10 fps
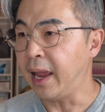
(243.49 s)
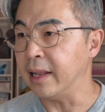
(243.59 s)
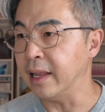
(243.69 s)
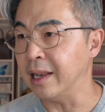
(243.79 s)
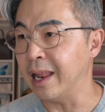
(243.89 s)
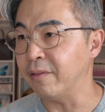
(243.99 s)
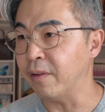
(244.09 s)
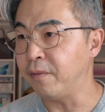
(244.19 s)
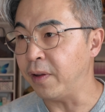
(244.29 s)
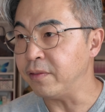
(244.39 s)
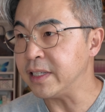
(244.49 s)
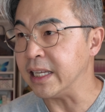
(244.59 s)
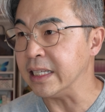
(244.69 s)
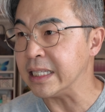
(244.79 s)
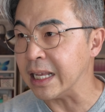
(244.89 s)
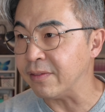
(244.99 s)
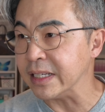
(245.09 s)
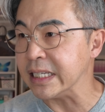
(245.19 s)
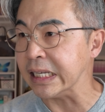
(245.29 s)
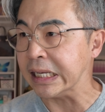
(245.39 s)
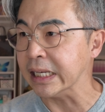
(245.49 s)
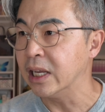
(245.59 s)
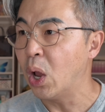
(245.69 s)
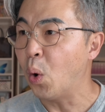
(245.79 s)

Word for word: and then they have a 15, 17